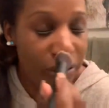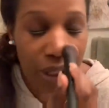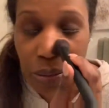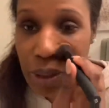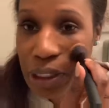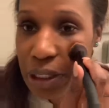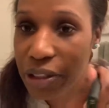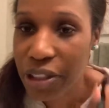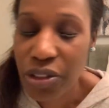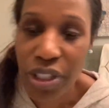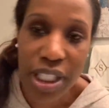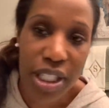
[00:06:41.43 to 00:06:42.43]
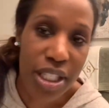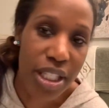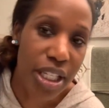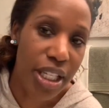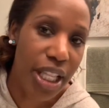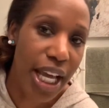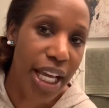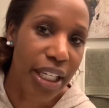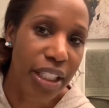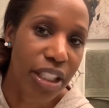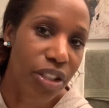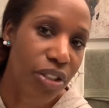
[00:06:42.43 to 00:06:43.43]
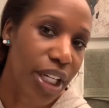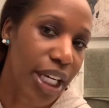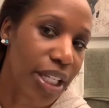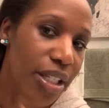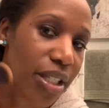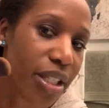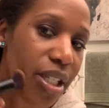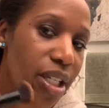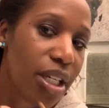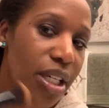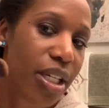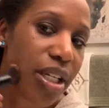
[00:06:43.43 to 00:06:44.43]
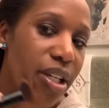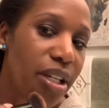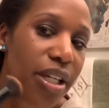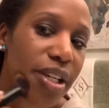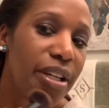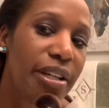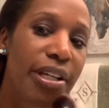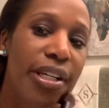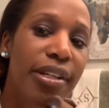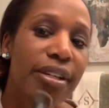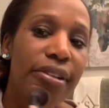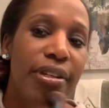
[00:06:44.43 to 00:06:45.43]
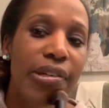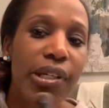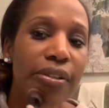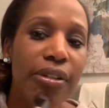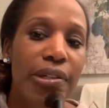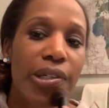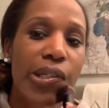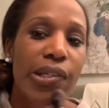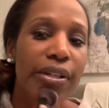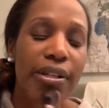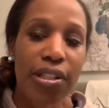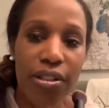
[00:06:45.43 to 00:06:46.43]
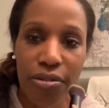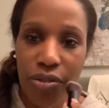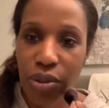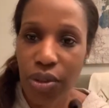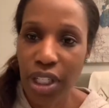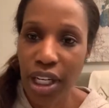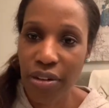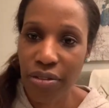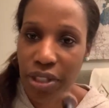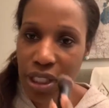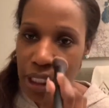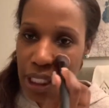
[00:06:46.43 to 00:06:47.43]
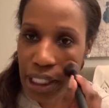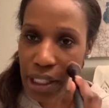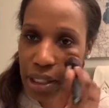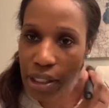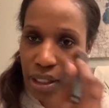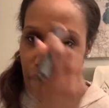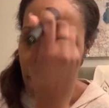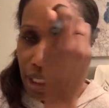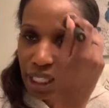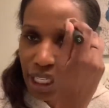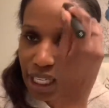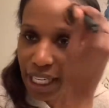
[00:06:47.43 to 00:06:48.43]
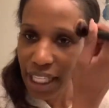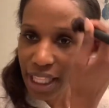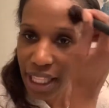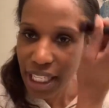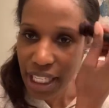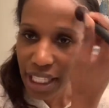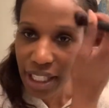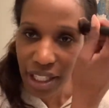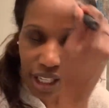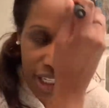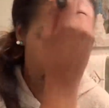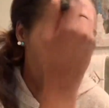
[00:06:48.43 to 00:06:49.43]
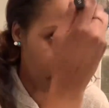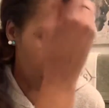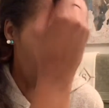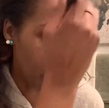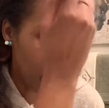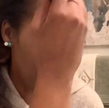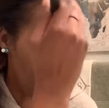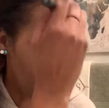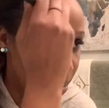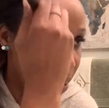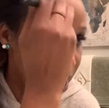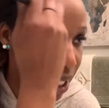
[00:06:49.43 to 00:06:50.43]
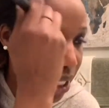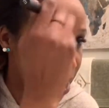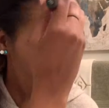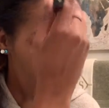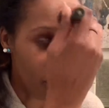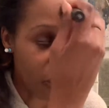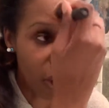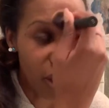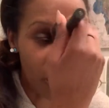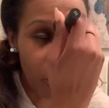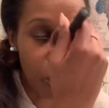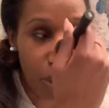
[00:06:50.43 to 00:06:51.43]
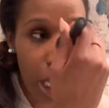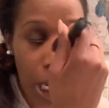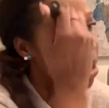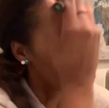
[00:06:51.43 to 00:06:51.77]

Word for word: I wonder if you can see that can you guys see the full coverage there and I think the color pretty much blends very well.